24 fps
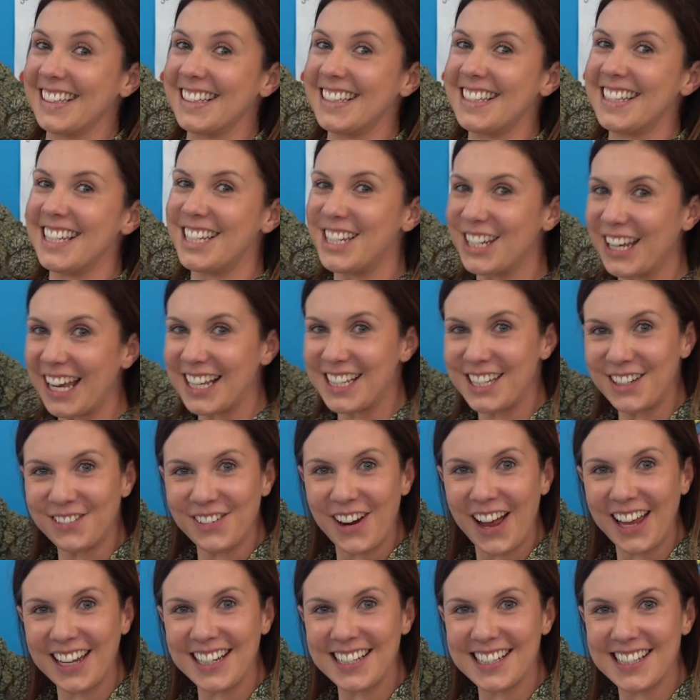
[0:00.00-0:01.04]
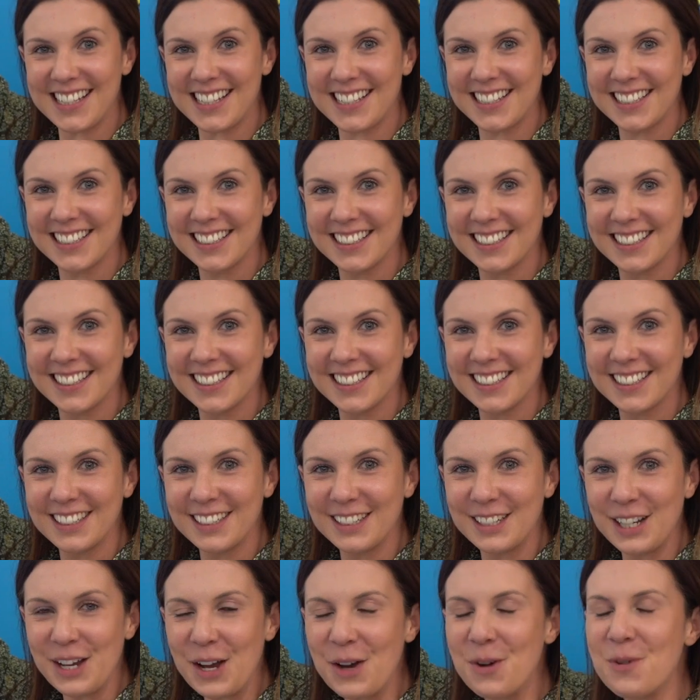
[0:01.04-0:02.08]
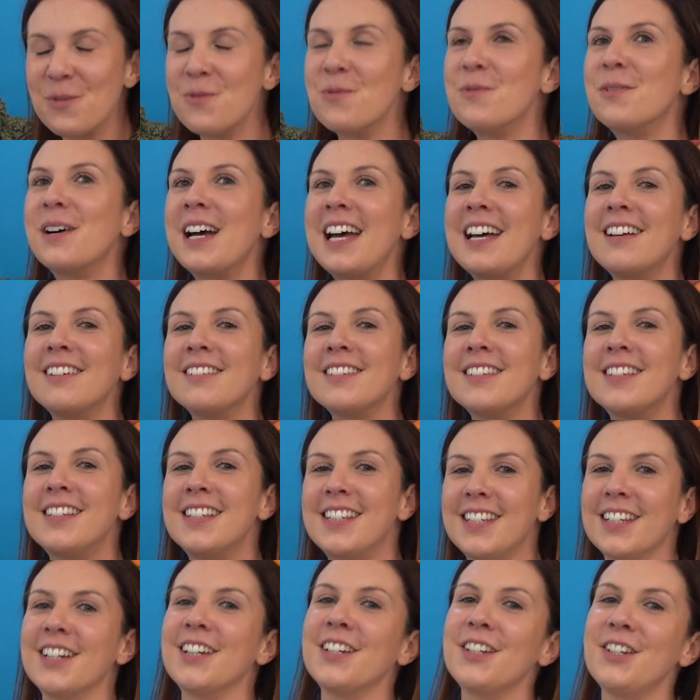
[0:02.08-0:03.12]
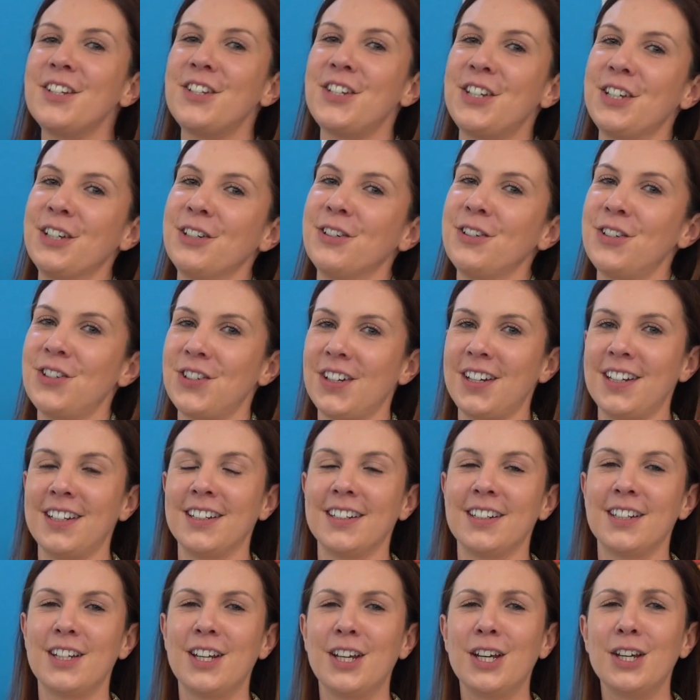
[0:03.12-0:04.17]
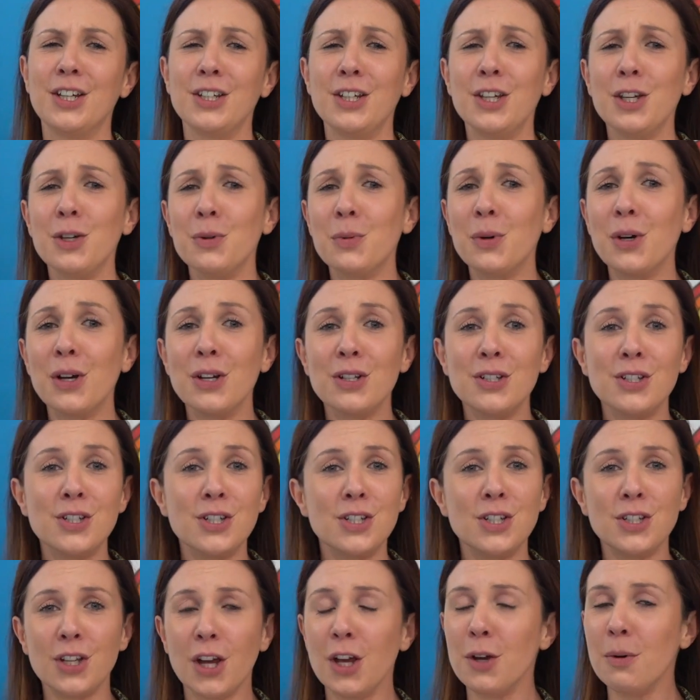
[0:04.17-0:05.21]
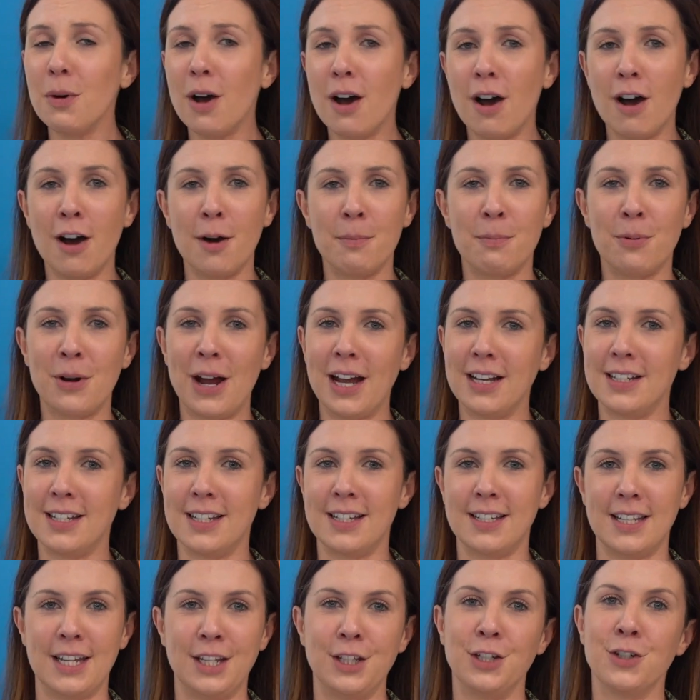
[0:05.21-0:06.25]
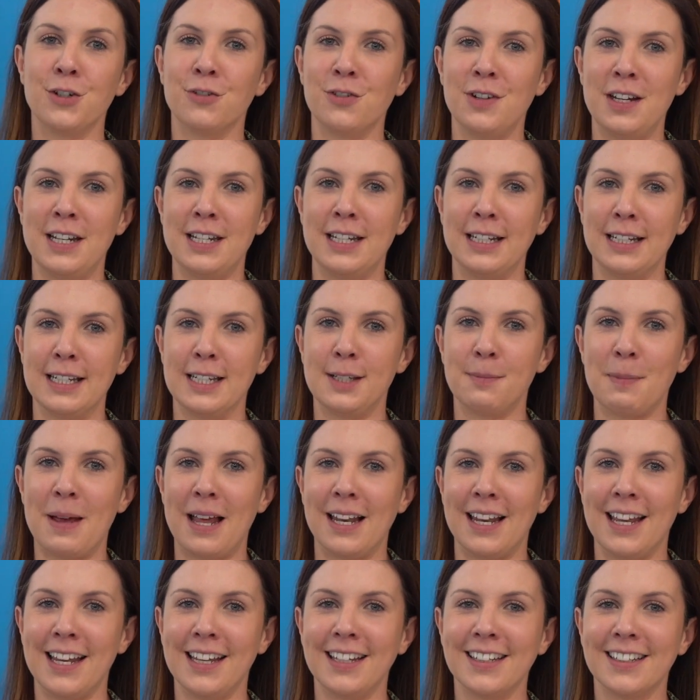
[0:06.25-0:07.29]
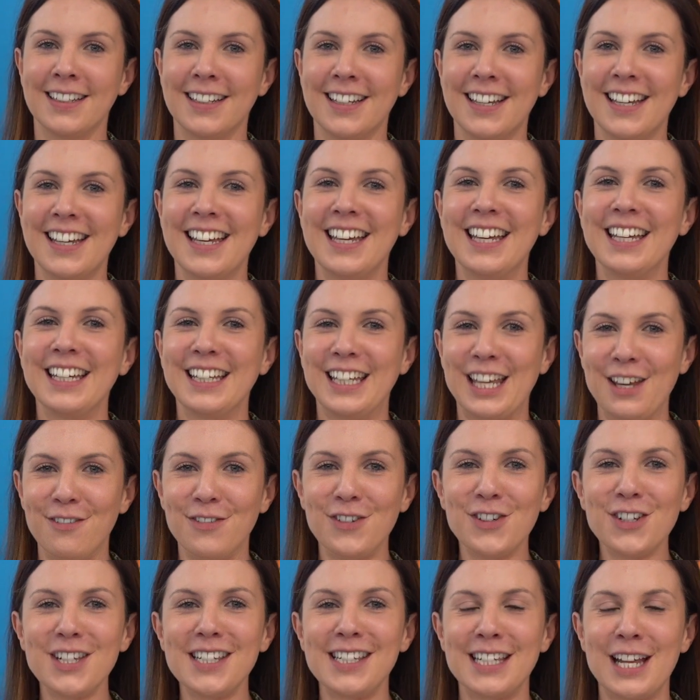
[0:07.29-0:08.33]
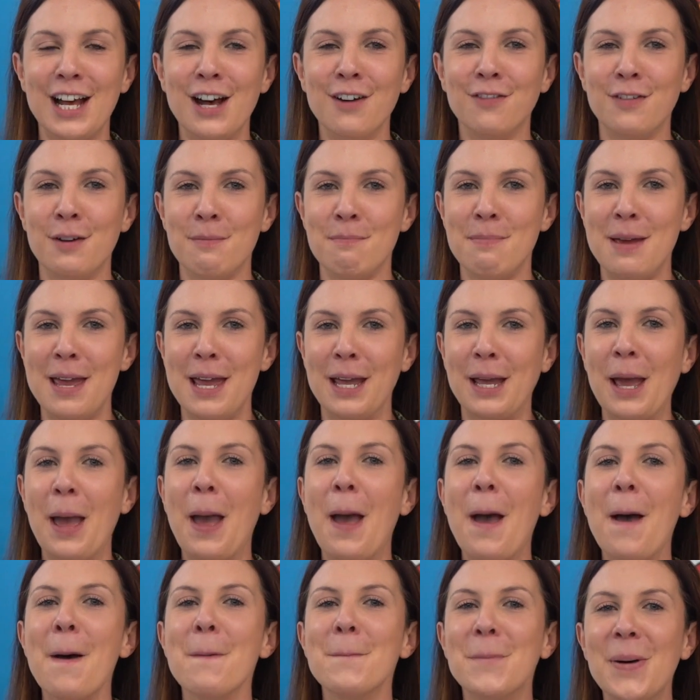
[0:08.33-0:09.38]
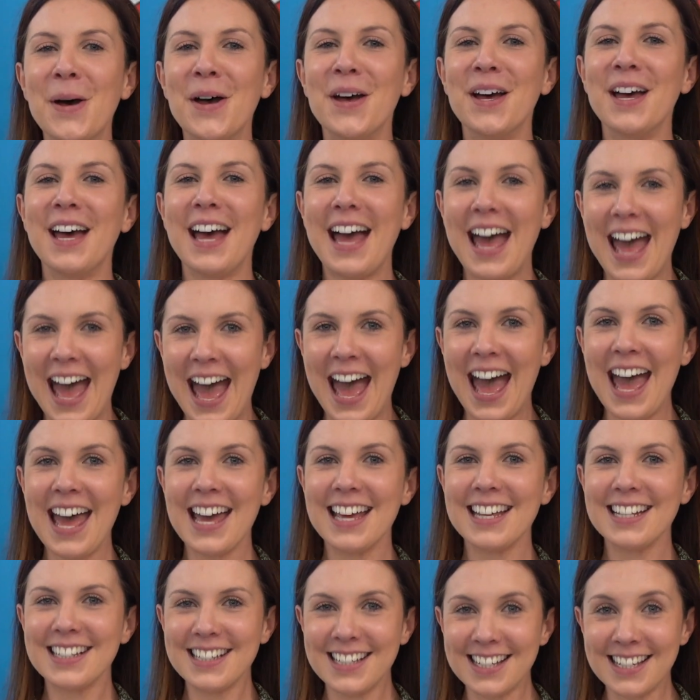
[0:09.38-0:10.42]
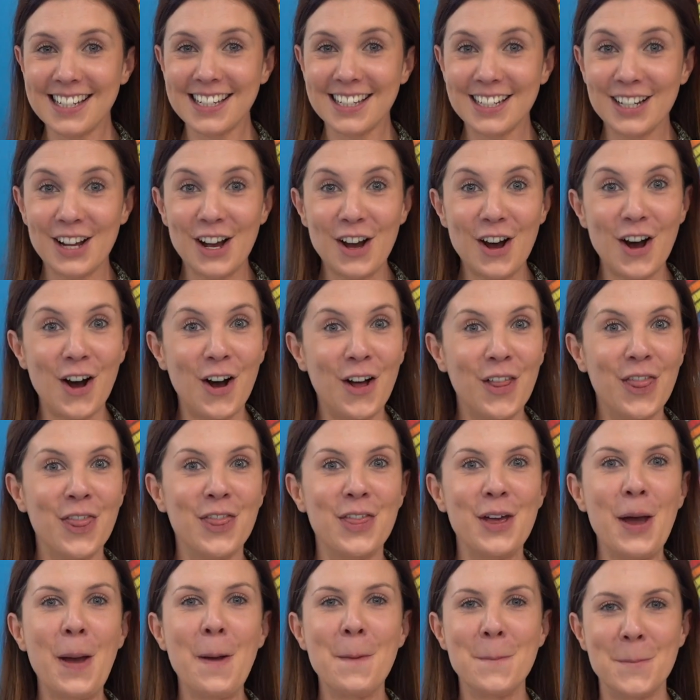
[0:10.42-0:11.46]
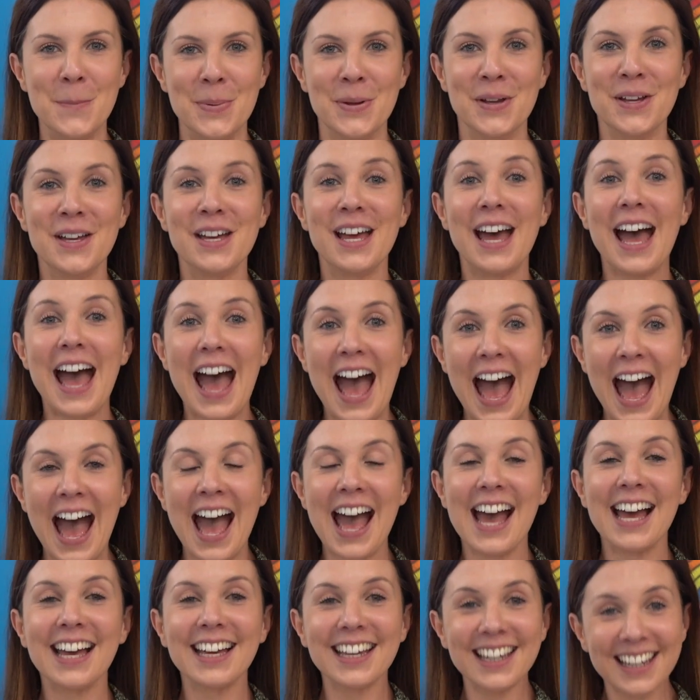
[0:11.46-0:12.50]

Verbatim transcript: Did you get it right? Well done, children. You worked so hard practicing your reading and spelling. Give yourself a big p at on the b ack.